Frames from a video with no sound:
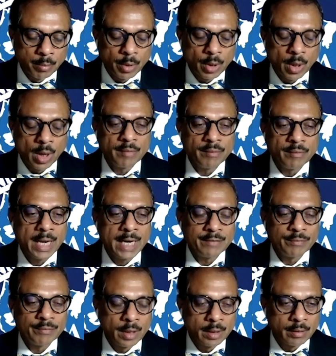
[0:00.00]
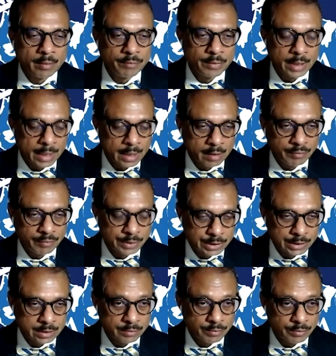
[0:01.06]
broad platform for younger
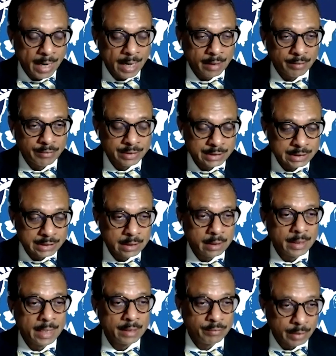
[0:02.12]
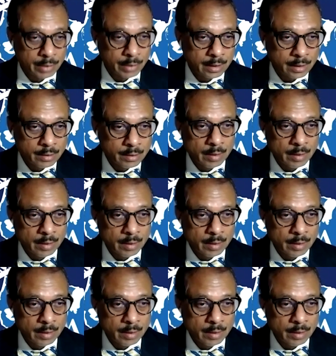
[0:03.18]
physicians for advocacy and networking.